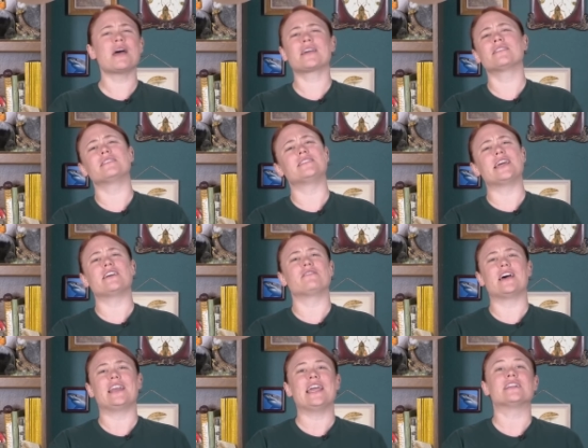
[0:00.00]
Back in the day of
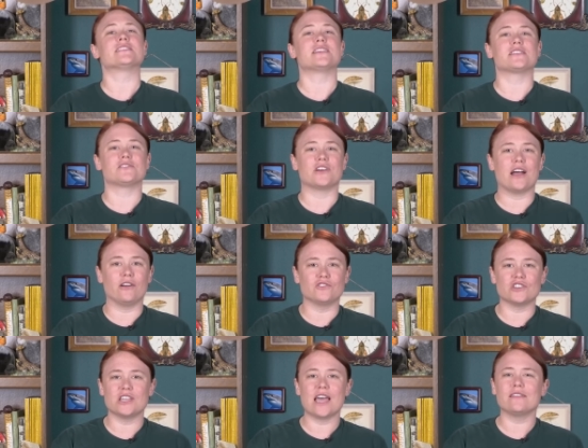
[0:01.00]
that ancestor
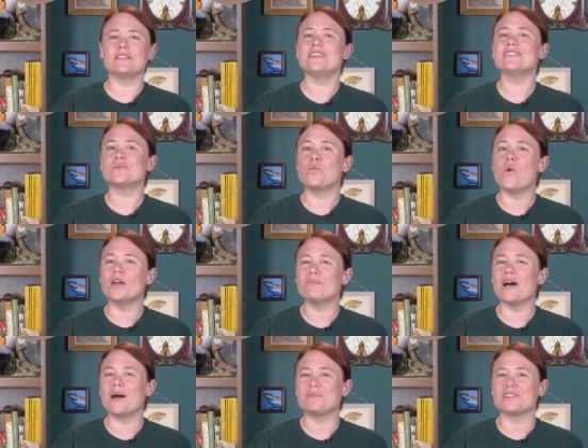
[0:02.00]
algae, at least one
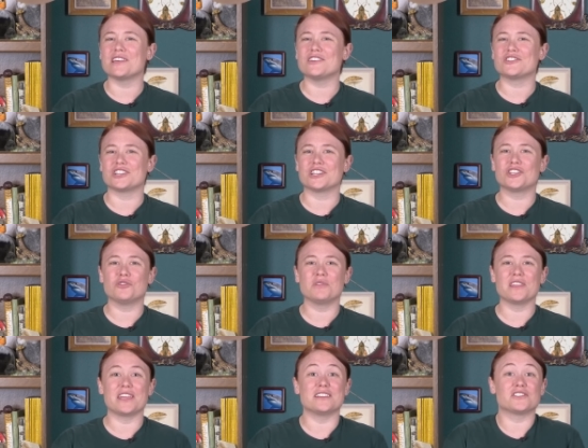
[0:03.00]
population
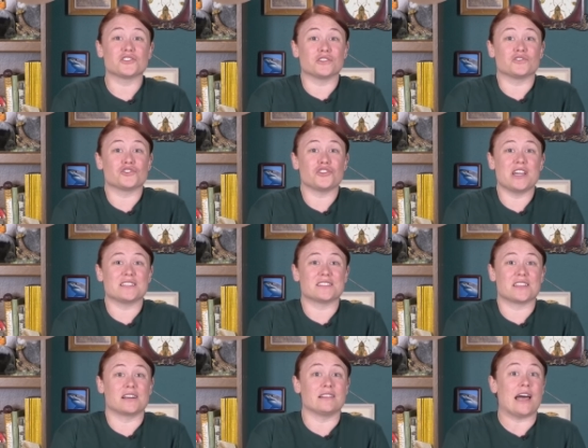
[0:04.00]
accumulated certain traits
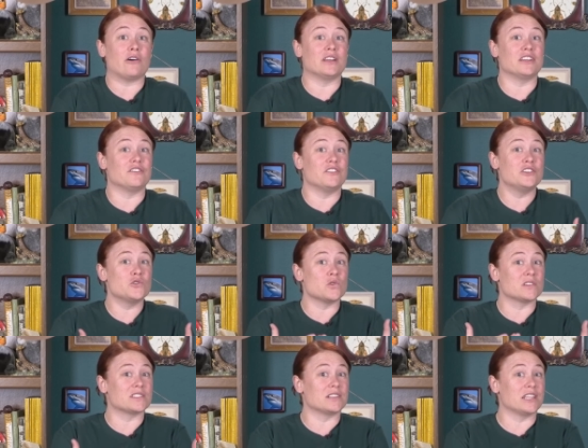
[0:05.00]
that allowed
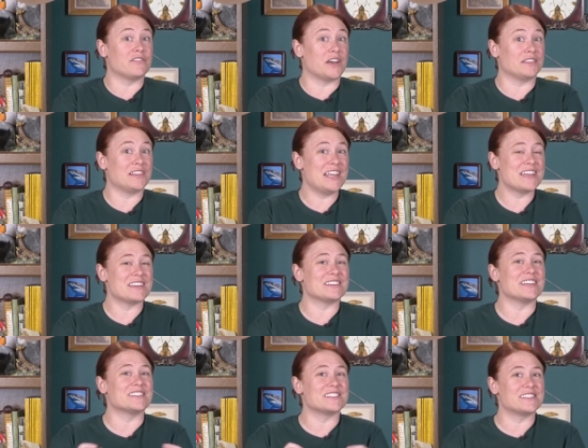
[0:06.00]
individuals to live on land
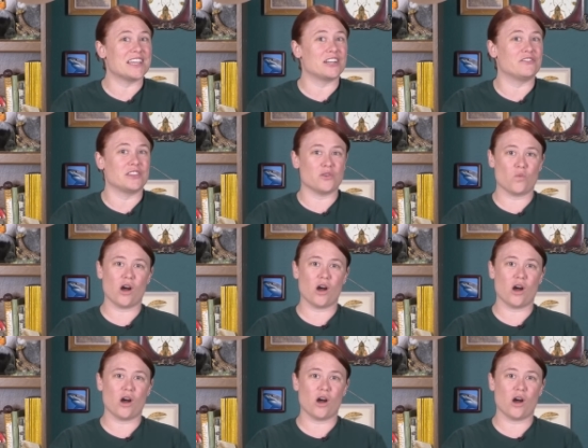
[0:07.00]
instead of in the